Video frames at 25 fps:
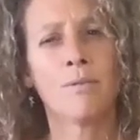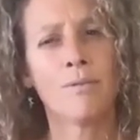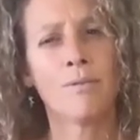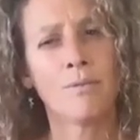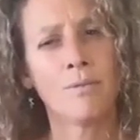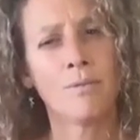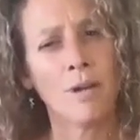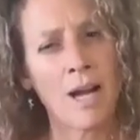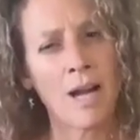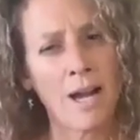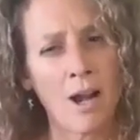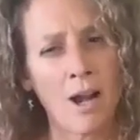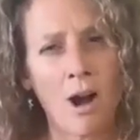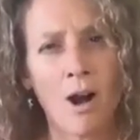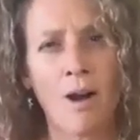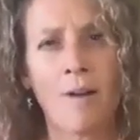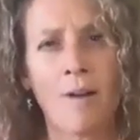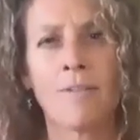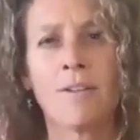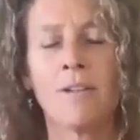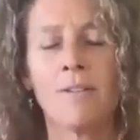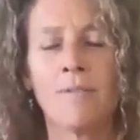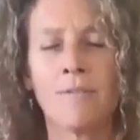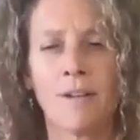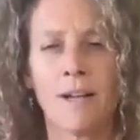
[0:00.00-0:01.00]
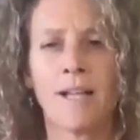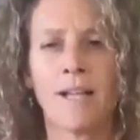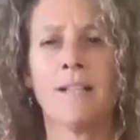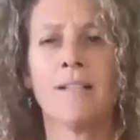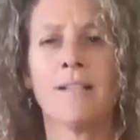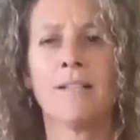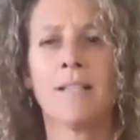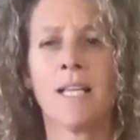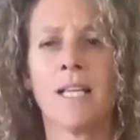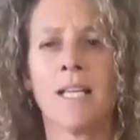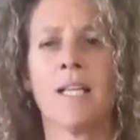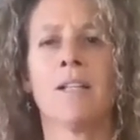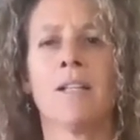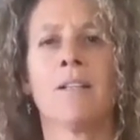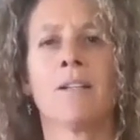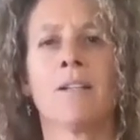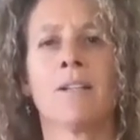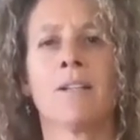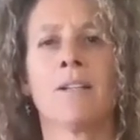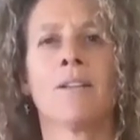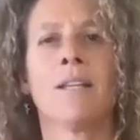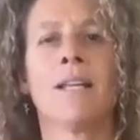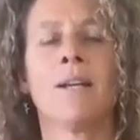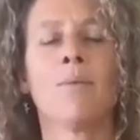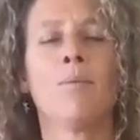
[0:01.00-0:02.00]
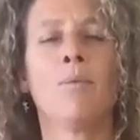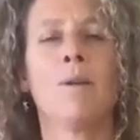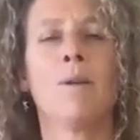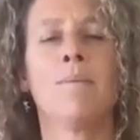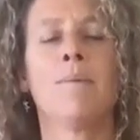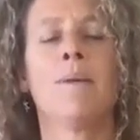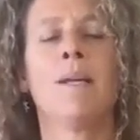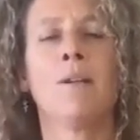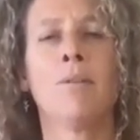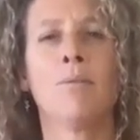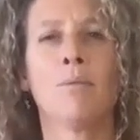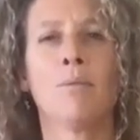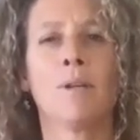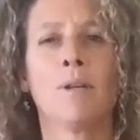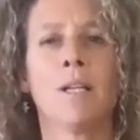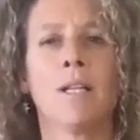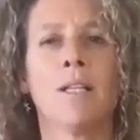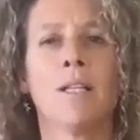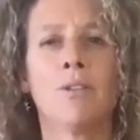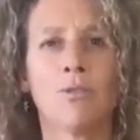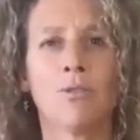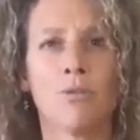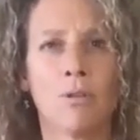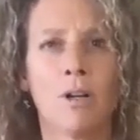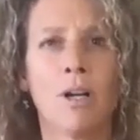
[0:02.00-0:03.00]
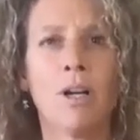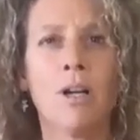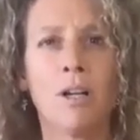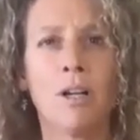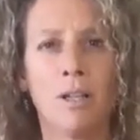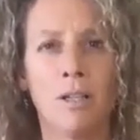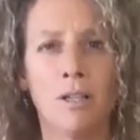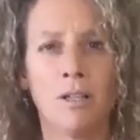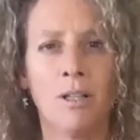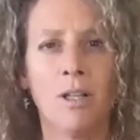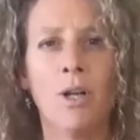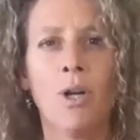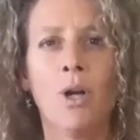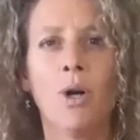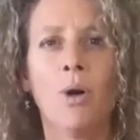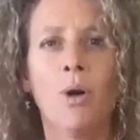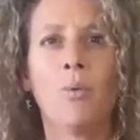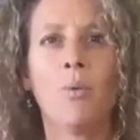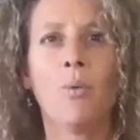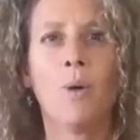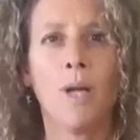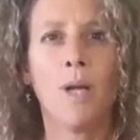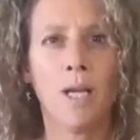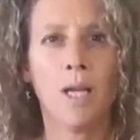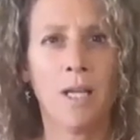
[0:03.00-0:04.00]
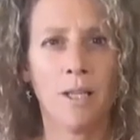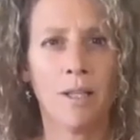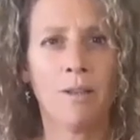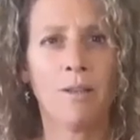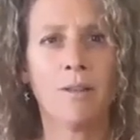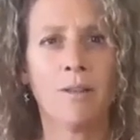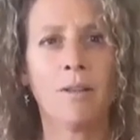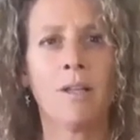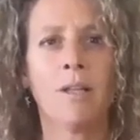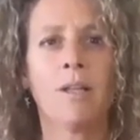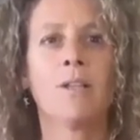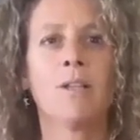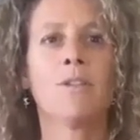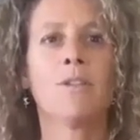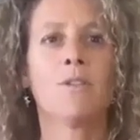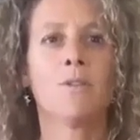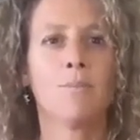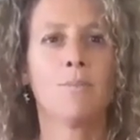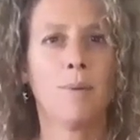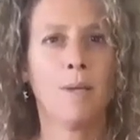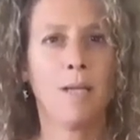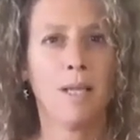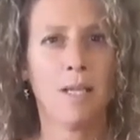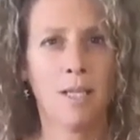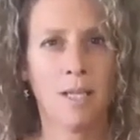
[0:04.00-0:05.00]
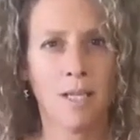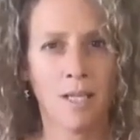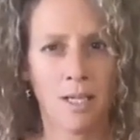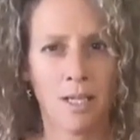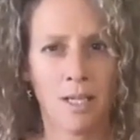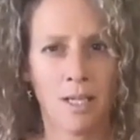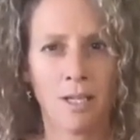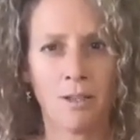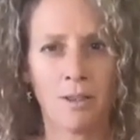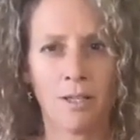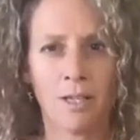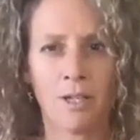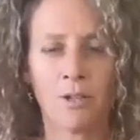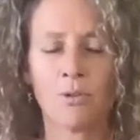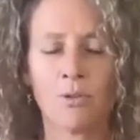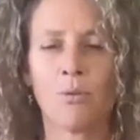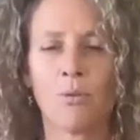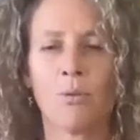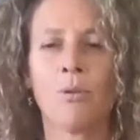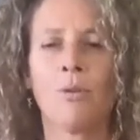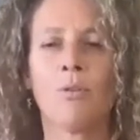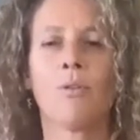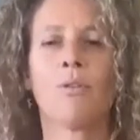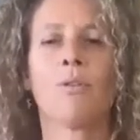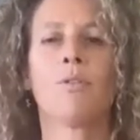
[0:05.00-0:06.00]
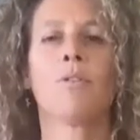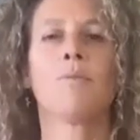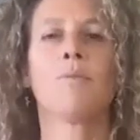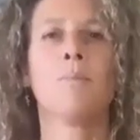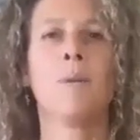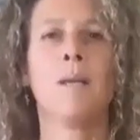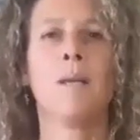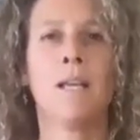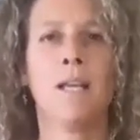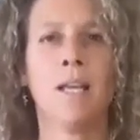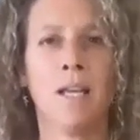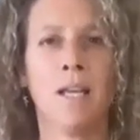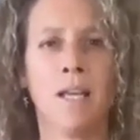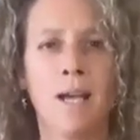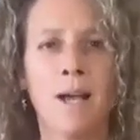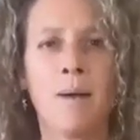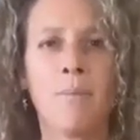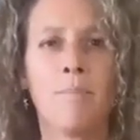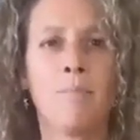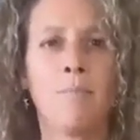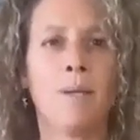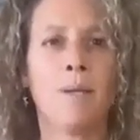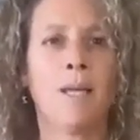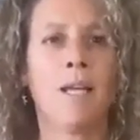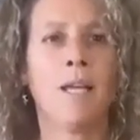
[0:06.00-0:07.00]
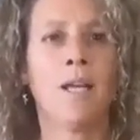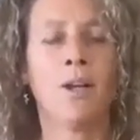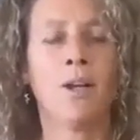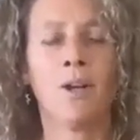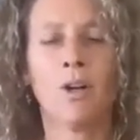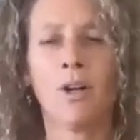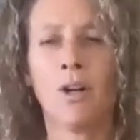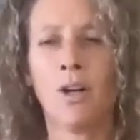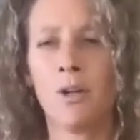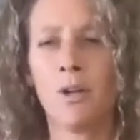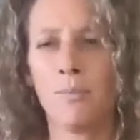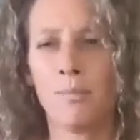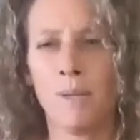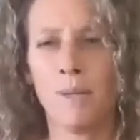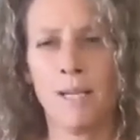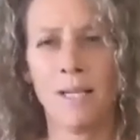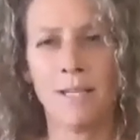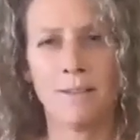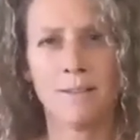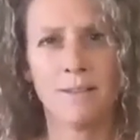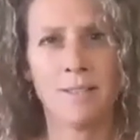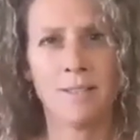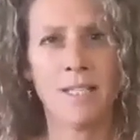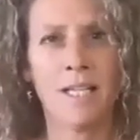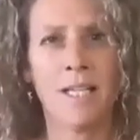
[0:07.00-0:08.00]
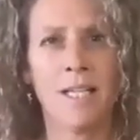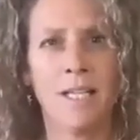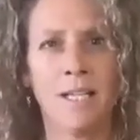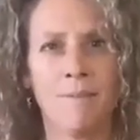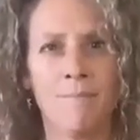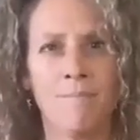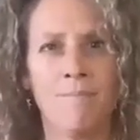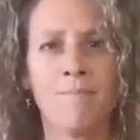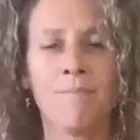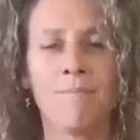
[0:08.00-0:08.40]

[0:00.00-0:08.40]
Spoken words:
I often find as a healer that women really struggle with speaking their truth, speaking up, being heard, being seen.